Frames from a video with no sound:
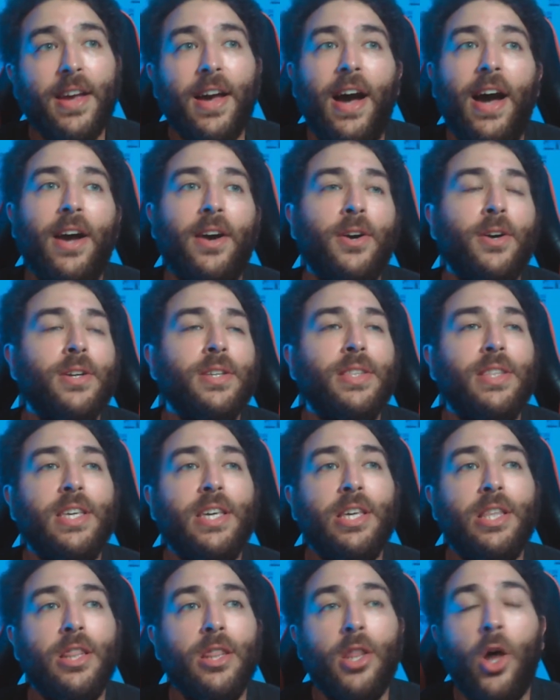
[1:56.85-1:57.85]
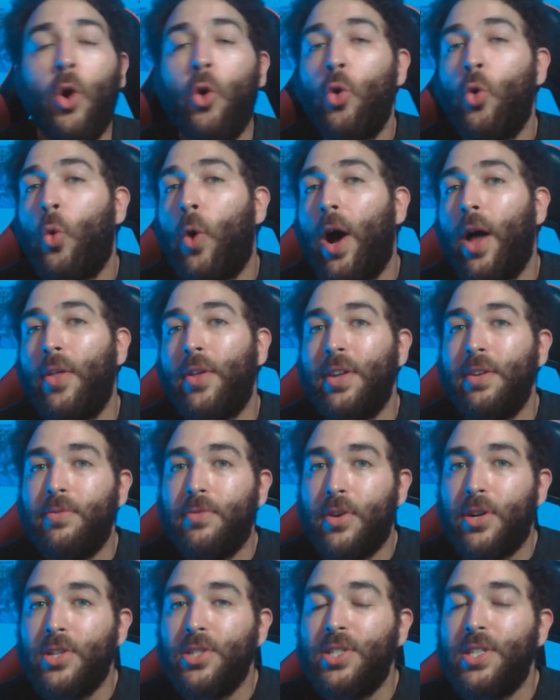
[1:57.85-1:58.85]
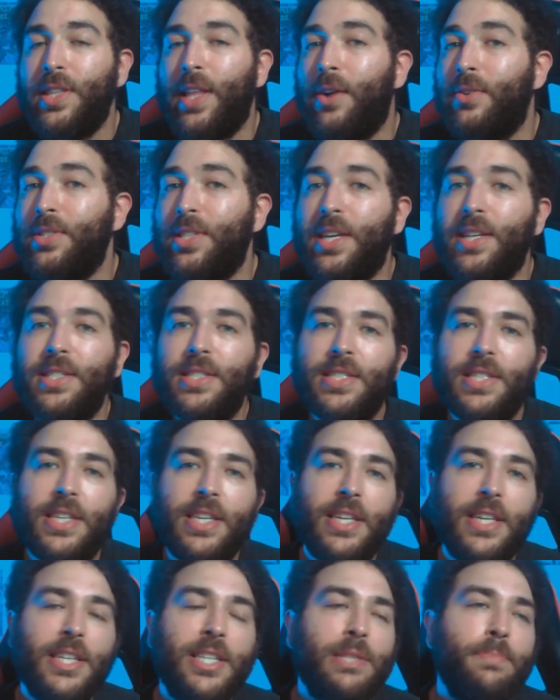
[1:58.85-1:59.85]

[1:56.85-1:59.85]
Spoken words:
I heard the low quality version that was getting teased